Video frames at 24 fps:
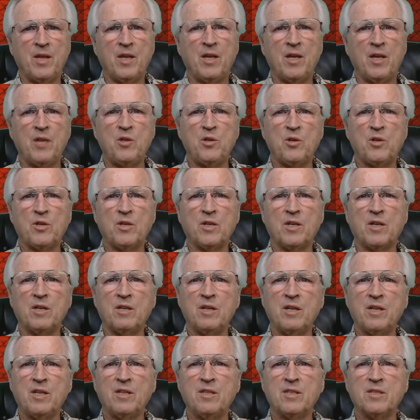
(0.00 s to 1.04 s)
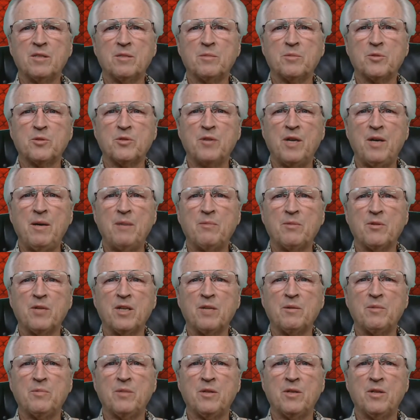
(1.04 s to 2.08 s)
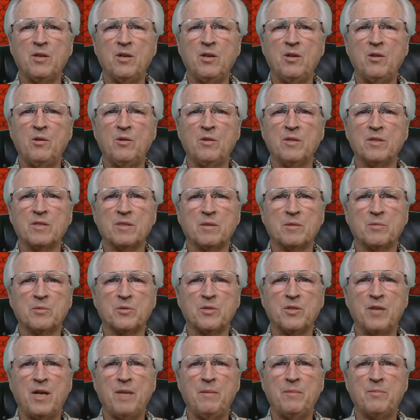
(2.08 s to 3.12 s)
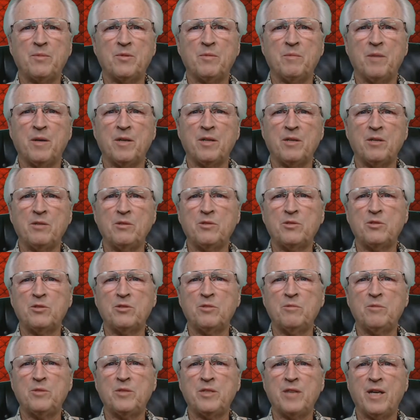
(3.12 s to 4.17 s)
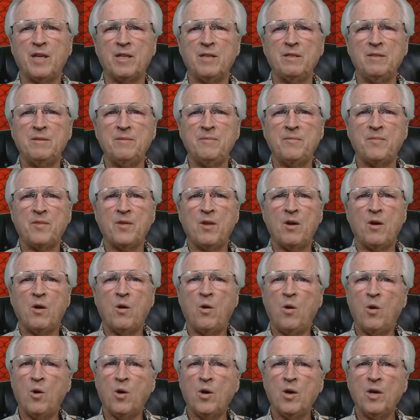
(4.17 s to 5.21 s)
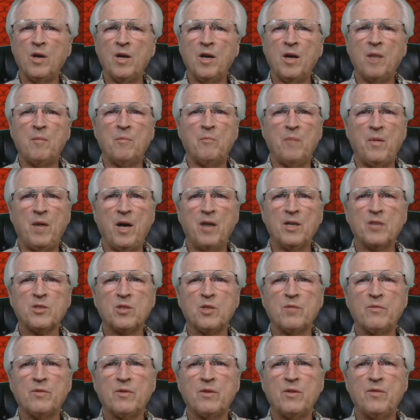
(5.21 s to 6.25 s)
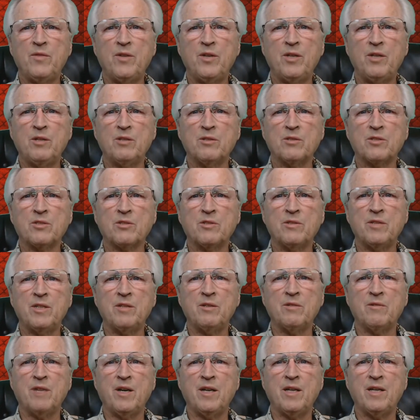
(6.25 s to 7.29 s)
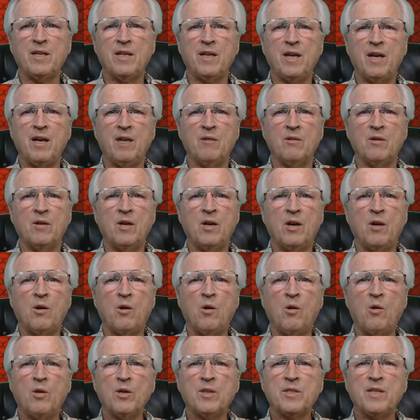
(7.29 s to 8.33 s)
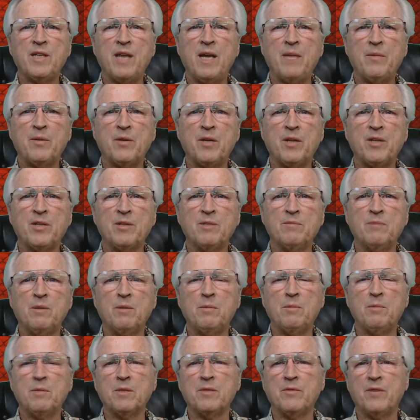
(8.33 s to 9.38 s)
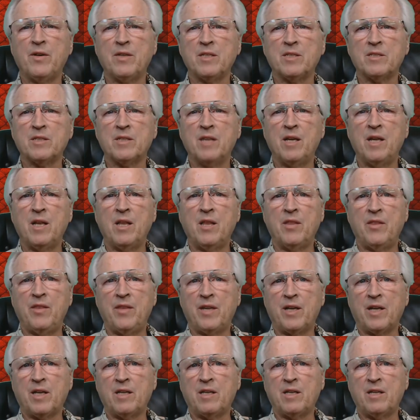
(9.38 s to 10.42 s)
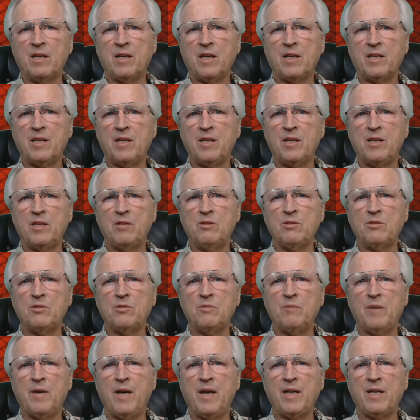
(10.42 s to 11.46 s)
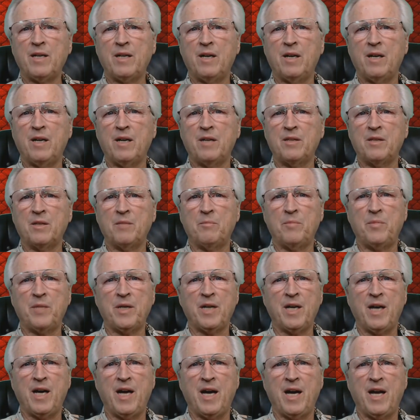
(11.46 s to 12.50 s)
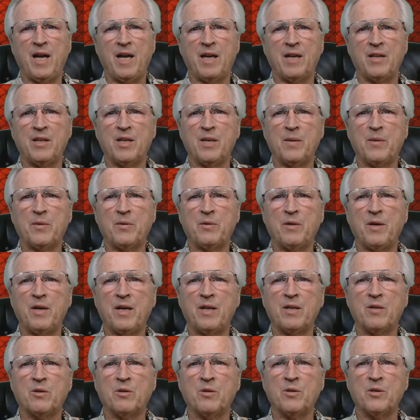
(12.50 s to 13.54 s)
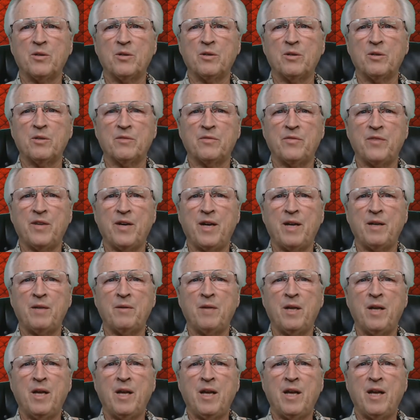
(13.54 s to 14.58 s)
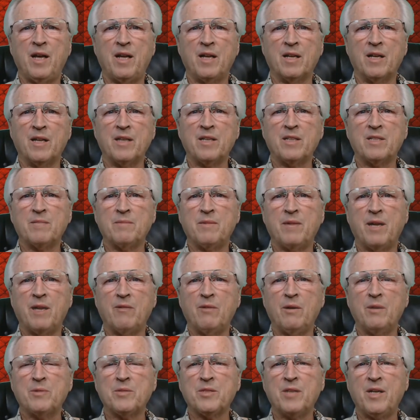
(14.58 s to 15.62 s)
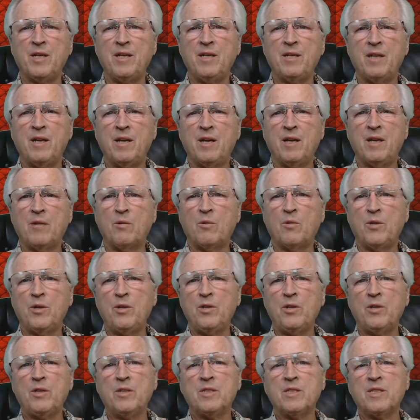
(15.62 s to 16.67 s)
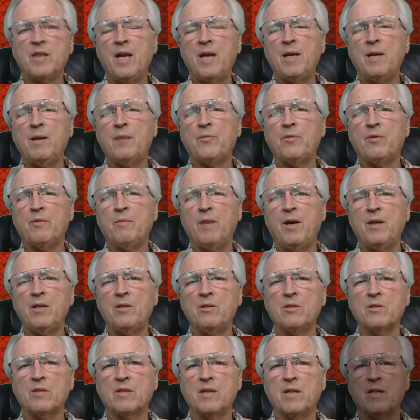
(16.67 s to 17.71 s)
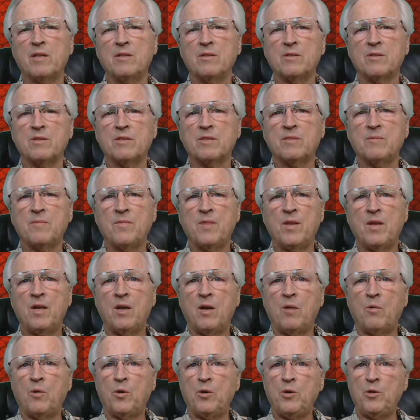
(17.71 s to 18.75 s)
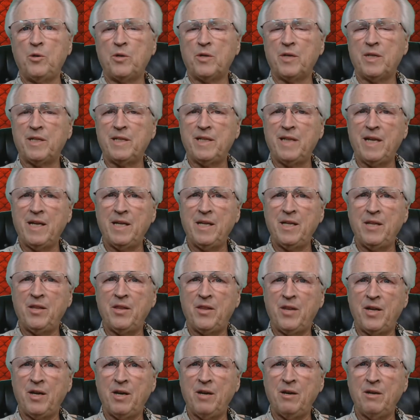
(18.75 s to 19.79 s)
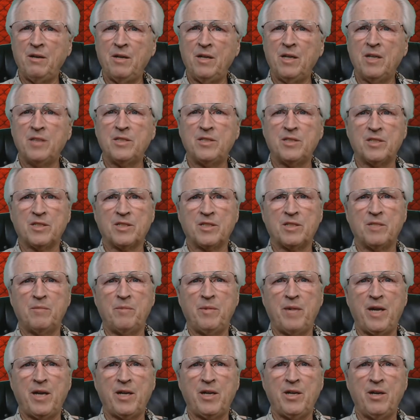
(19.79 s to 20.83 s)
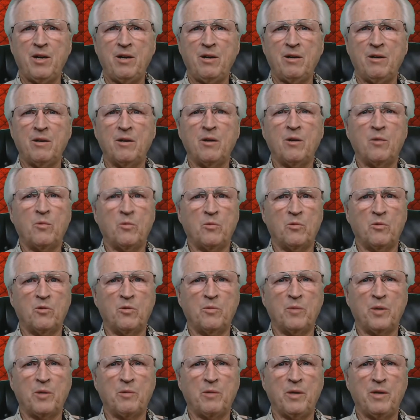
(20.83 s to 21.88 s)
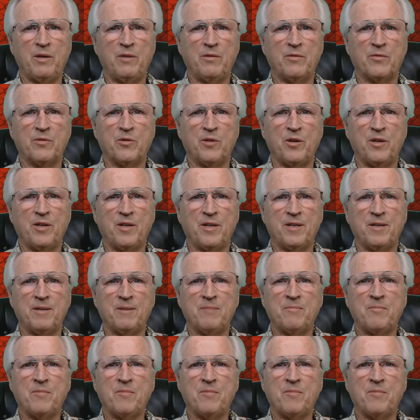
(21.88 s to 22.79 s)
You can click the subscribe link below and subscribe to my YouTube channel, or mouse over the video screen right now, or tap it on your mobile device. Then click the YouTube icon, the big eye in the upper right corner, to find a link to my website where you can sign up for my newsletters. When you get done there, just come back here. We'll be waiting for you.